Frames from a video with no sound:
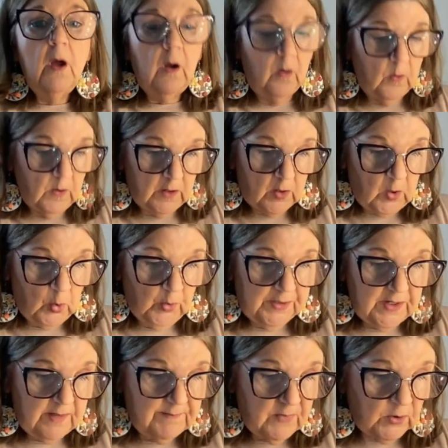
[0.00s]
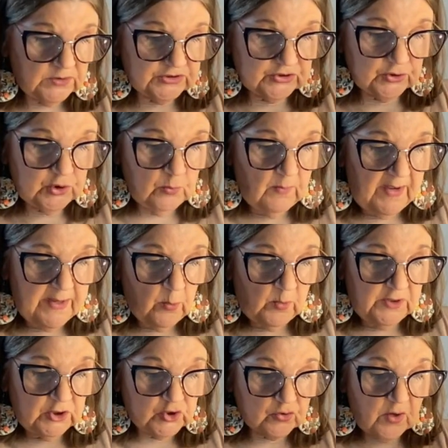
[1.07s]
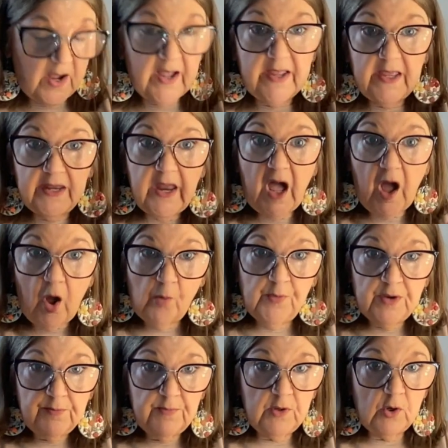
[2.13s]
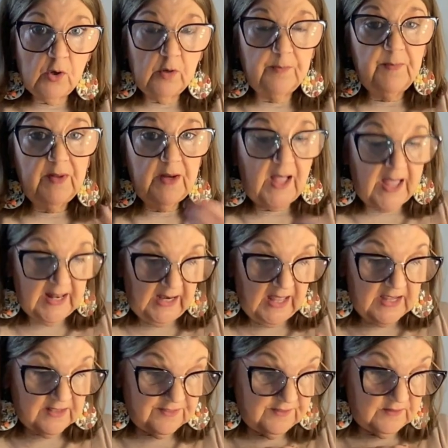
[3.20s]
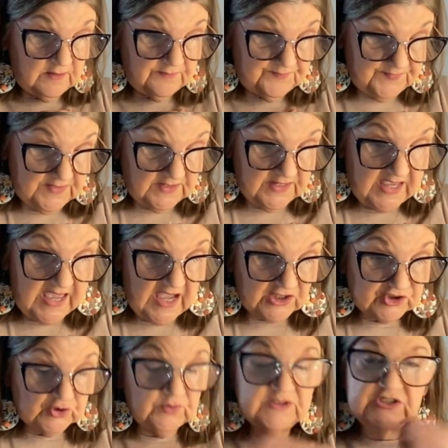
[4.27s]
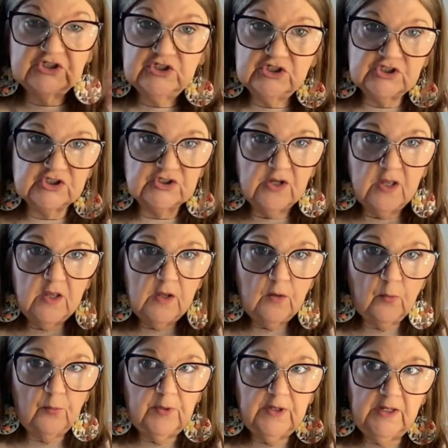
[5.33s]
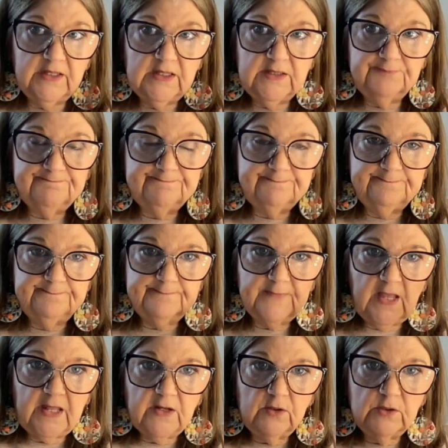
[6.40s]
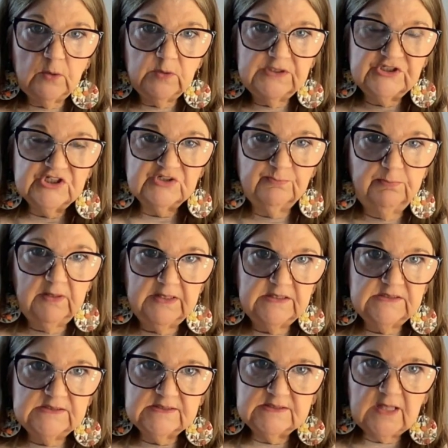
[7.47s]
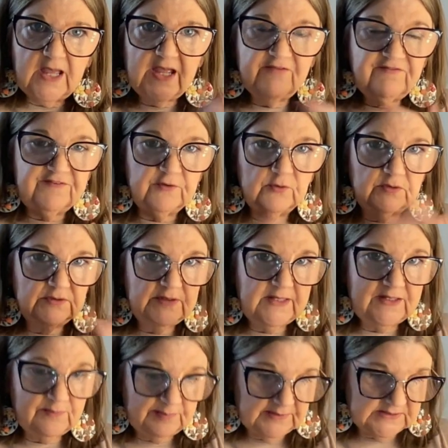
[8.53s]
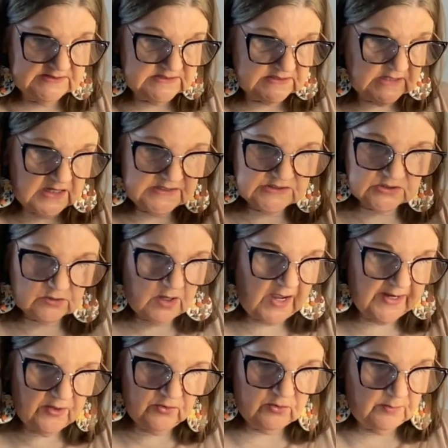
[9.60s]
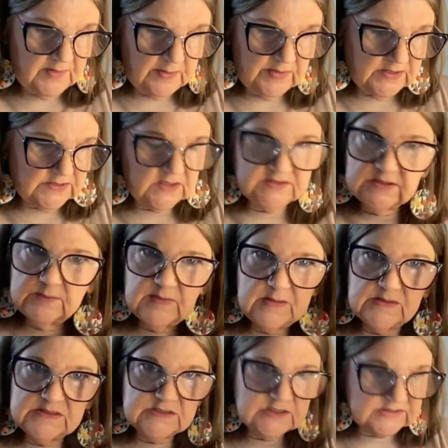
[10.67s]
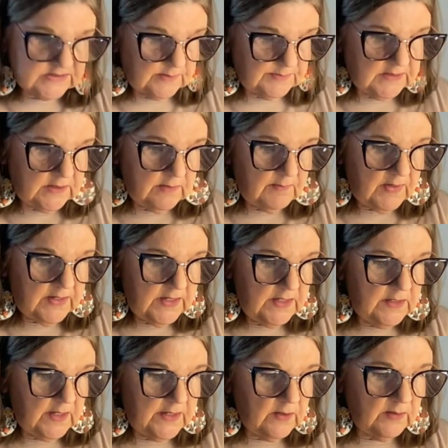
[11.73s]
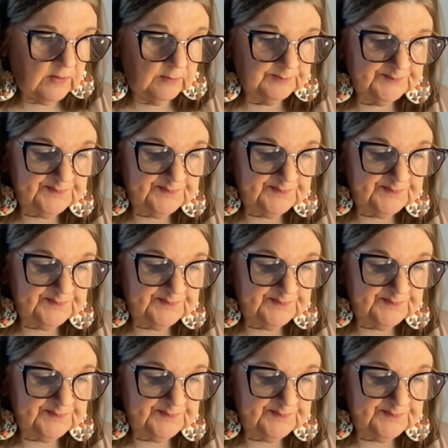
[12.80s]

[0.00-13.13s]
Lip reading: or a coconut milk, so you might want to try an almond milk, but I like the cashew. It's just really, I don't know, it just blends. I feel that it blends nicer. I don't know, maybe it doesn't, maybe it's just something in my head, I don't know.